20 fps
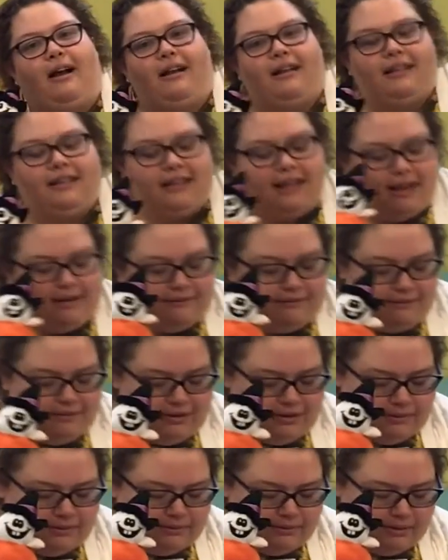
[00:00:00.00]
I'll love
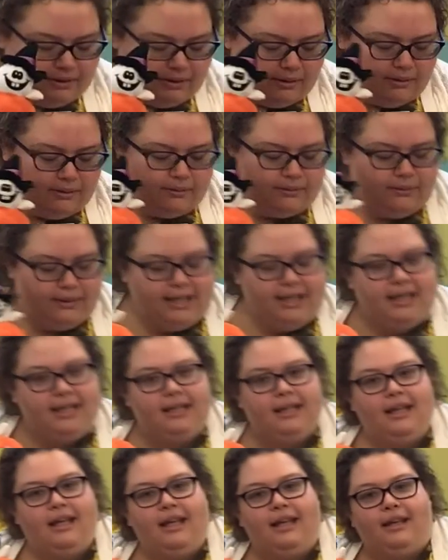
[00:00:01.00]
you. Oh,
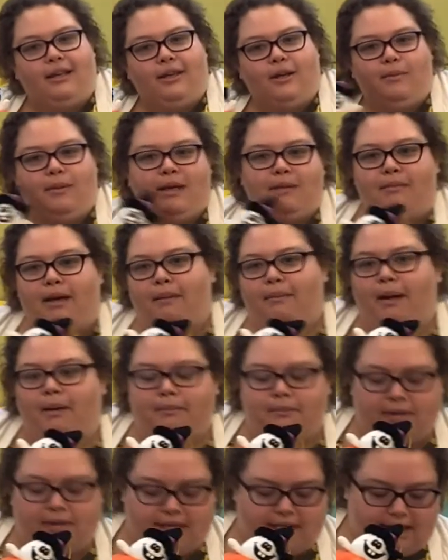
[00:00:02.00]
will you be my
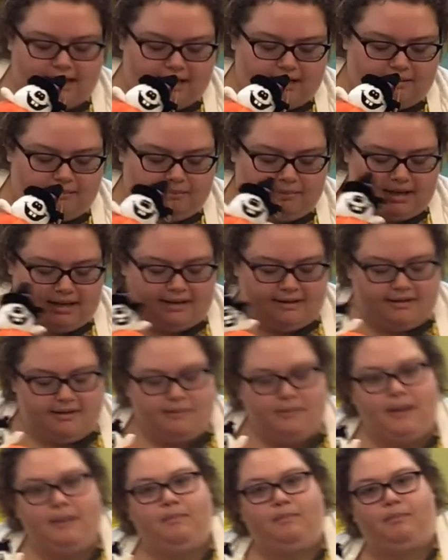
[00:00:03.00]
pumpkin, my
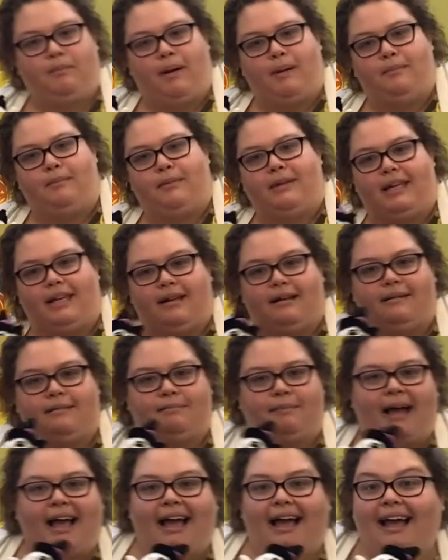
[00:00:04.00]
sweet pumpkin
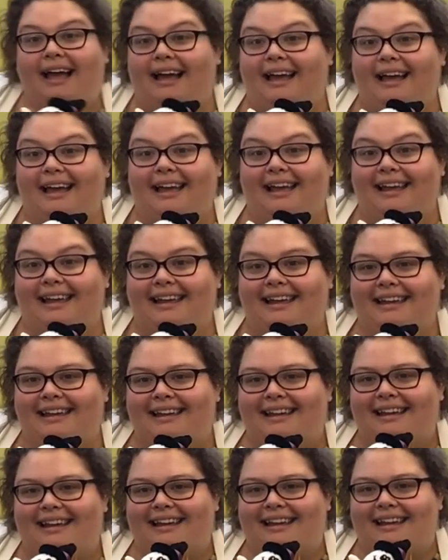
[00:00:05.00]
pie?
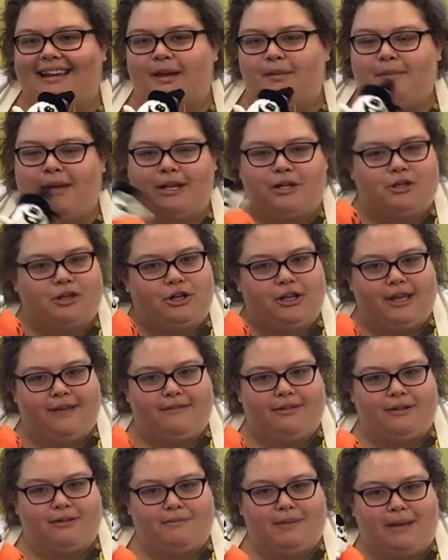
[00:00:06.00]
Make sure you give
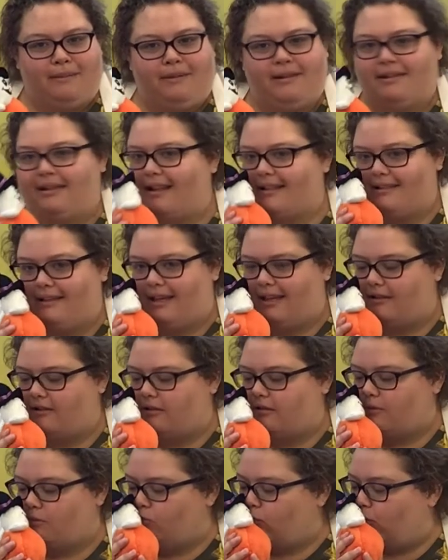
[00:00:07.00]
those babies lots of
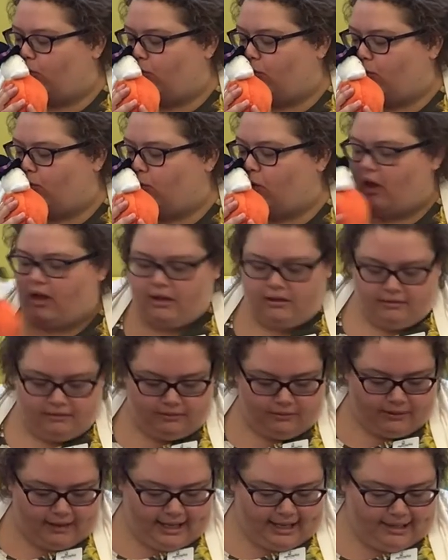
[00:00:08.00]
kisses. Mwah.
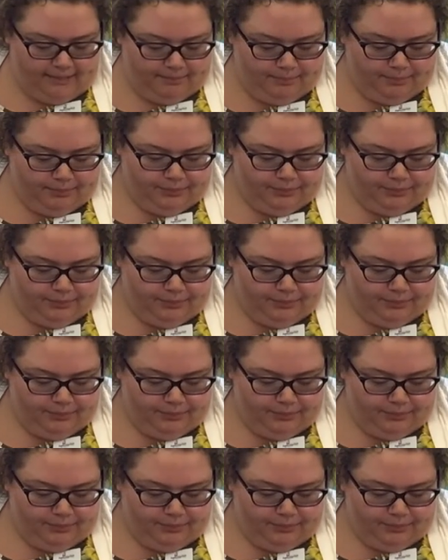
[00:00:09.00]
Okay?